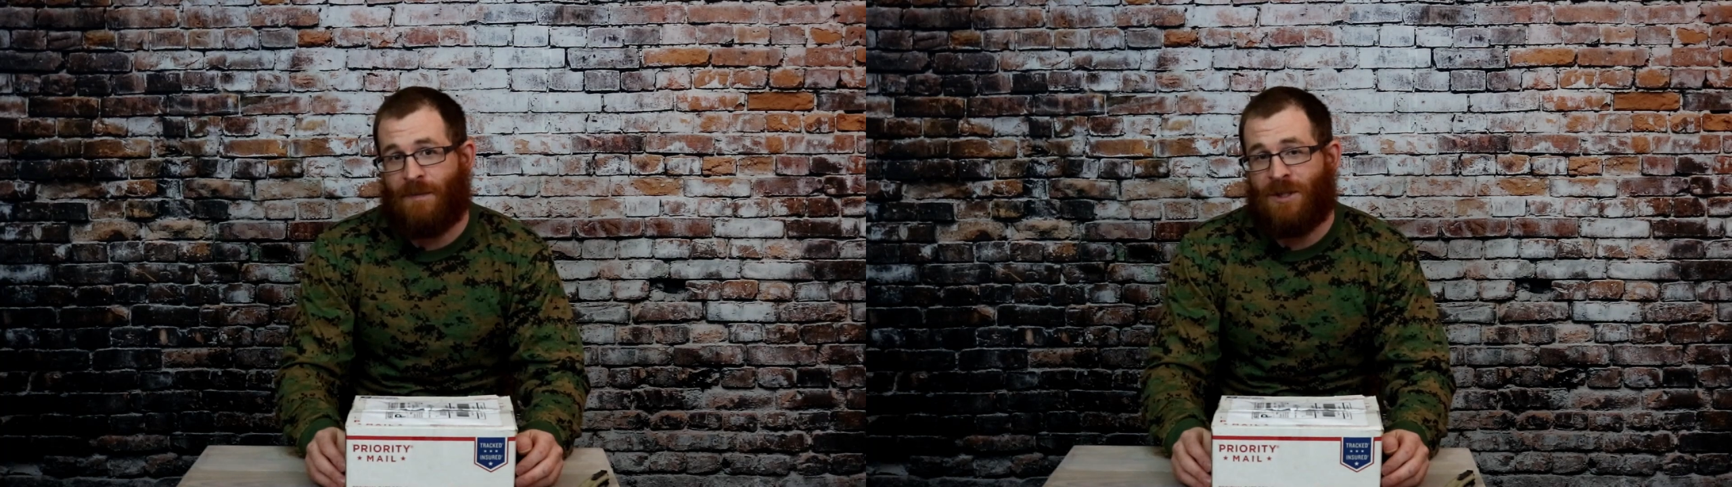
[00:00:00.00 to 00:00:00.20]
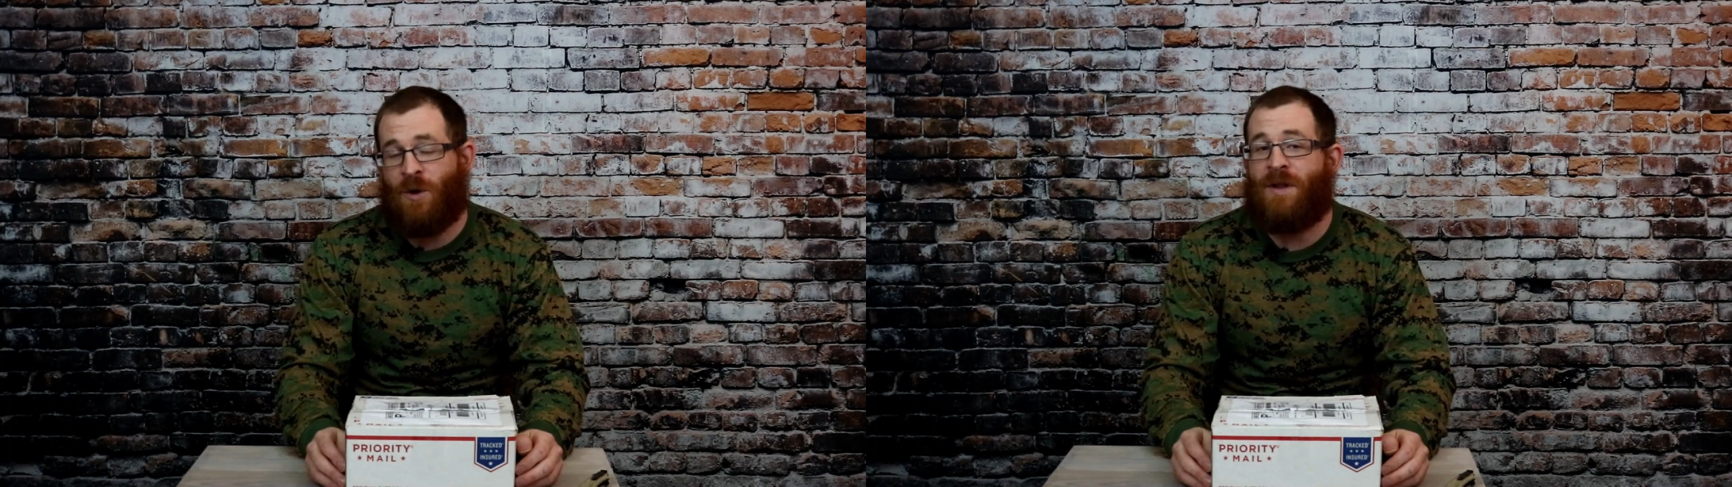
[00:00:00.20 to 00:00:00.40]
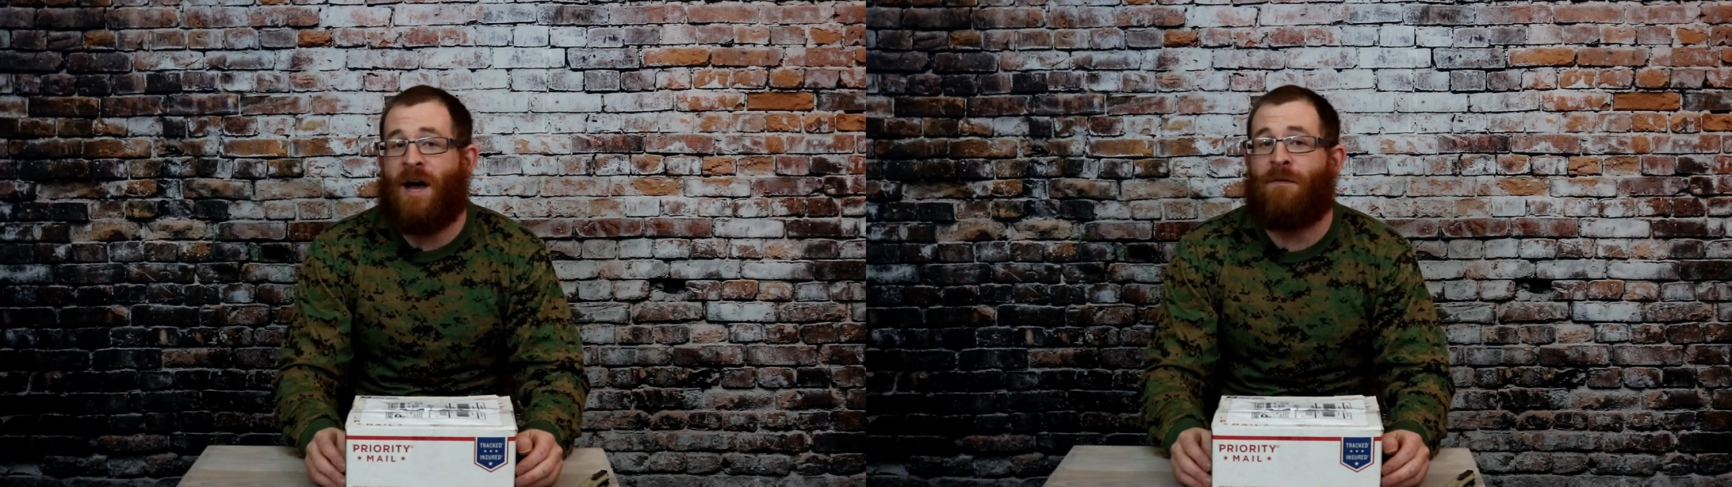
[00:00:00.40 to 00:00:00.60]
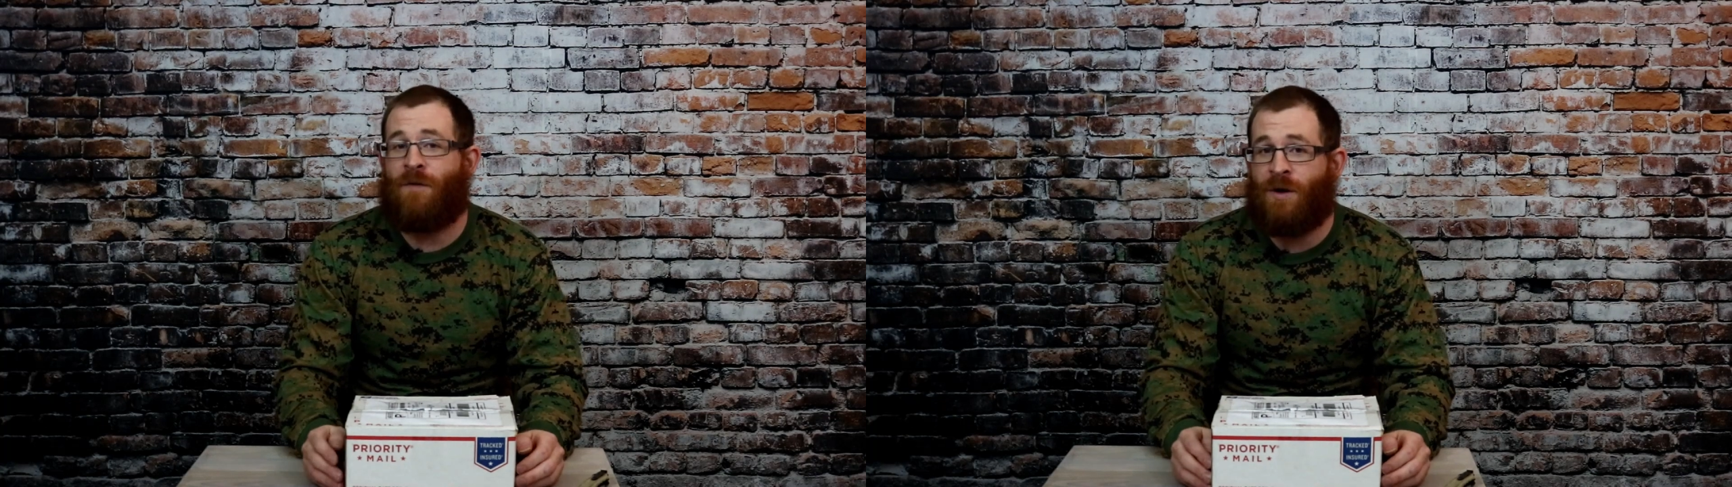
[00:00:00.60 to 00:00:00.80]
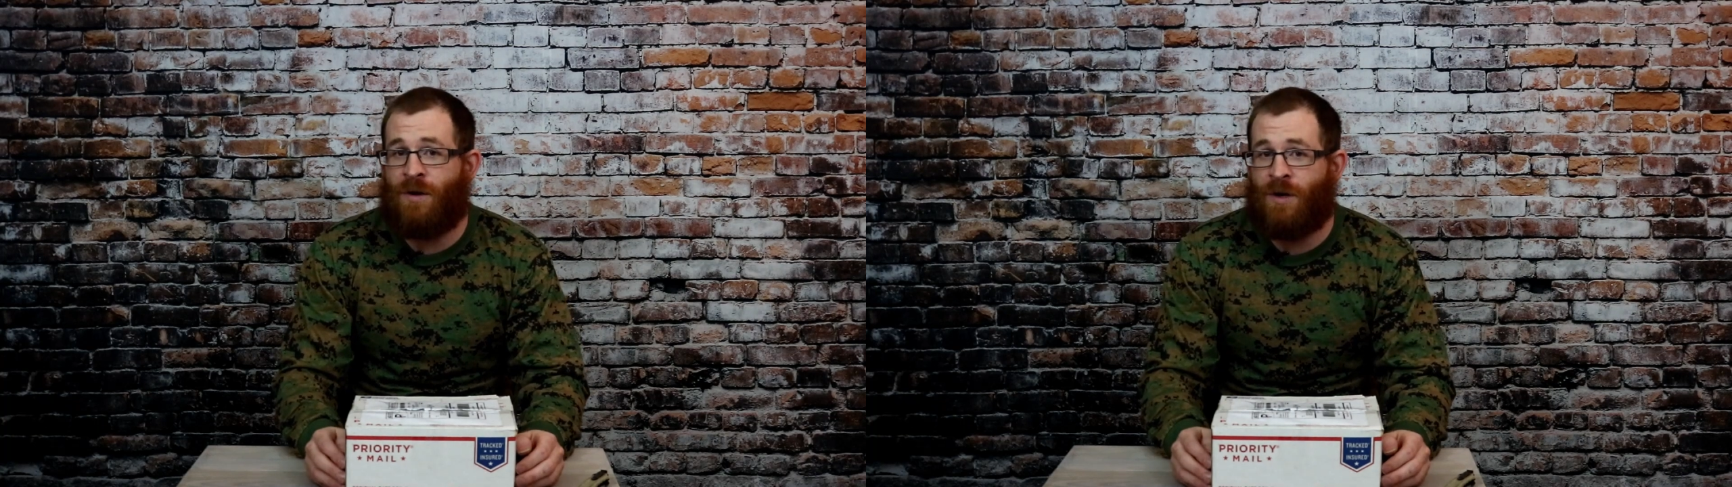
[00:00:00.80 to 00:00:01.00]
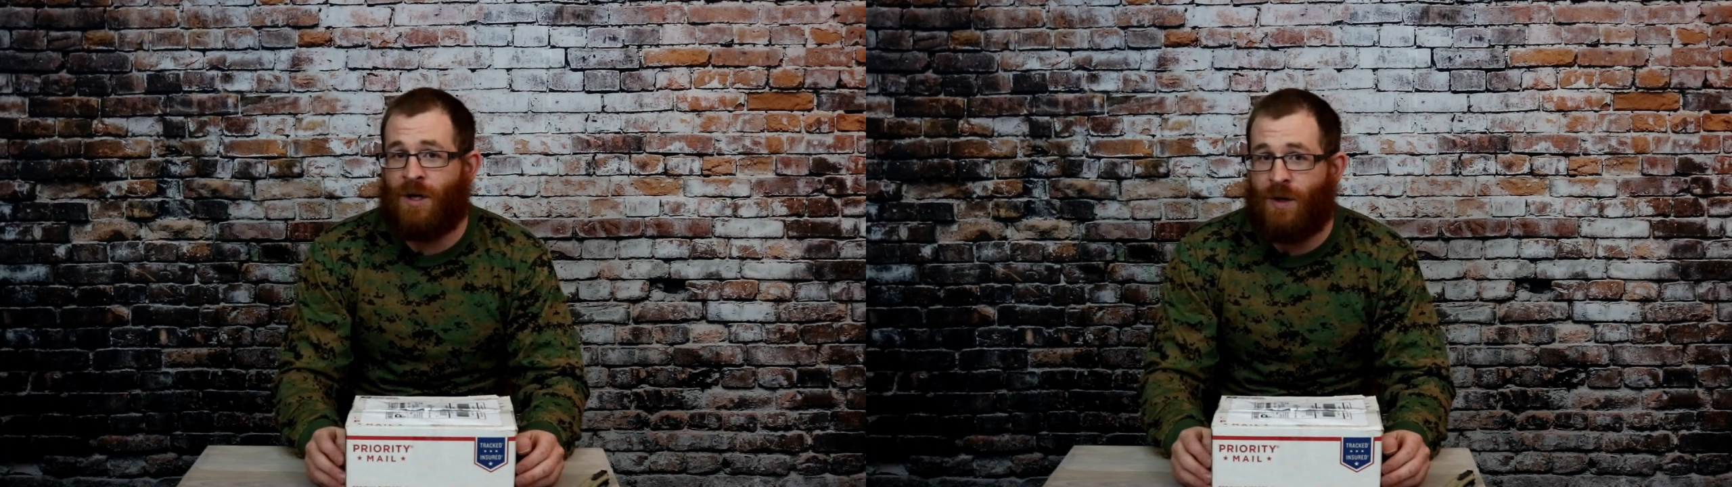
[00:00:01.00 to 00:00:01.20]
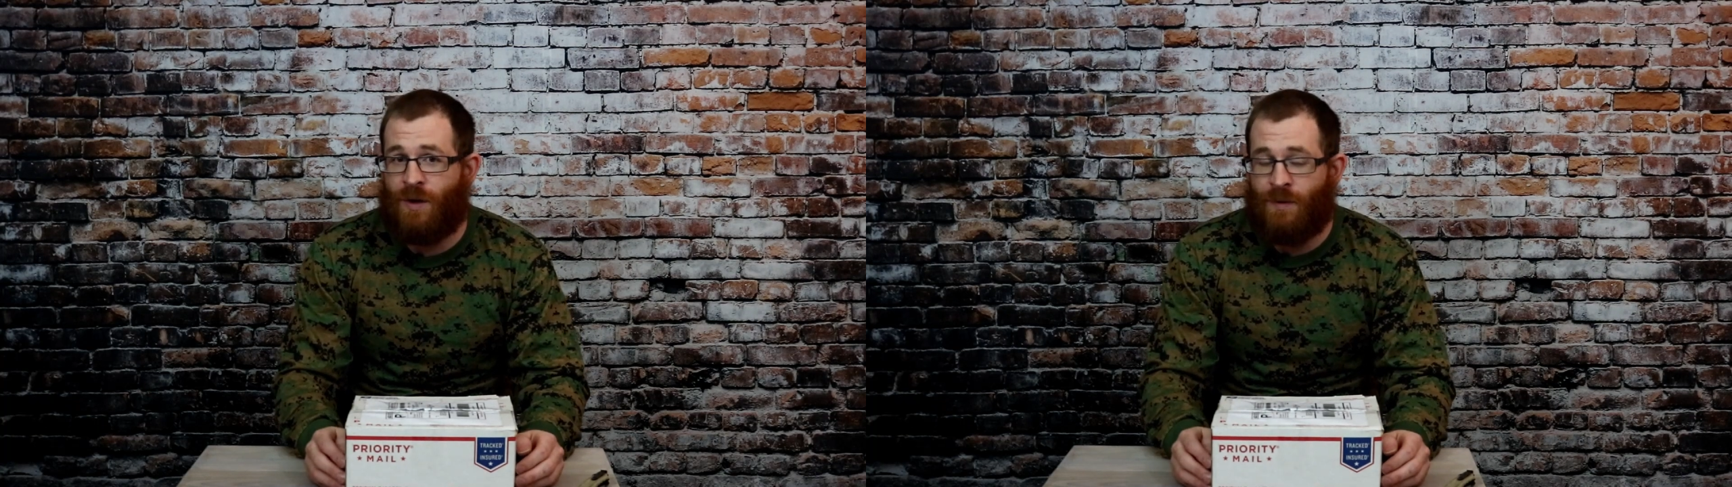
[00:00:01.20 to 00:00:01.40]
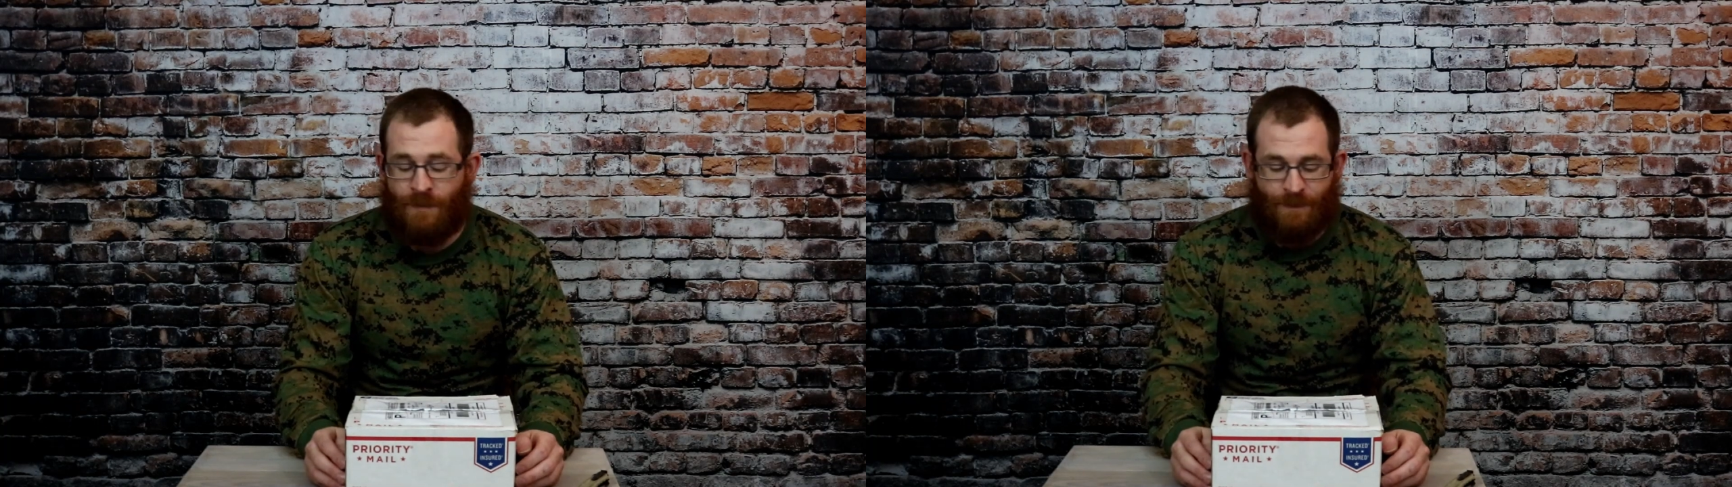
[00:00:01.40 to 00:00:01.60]
So without further
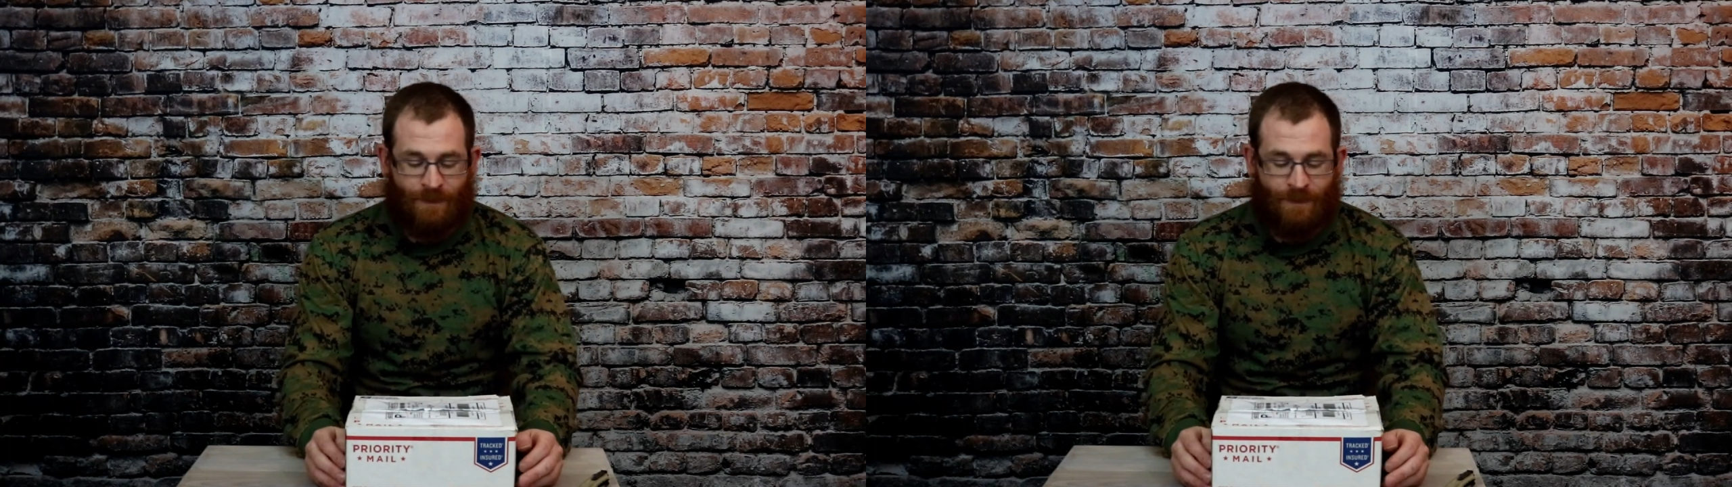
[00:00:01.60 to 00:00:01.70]
ado,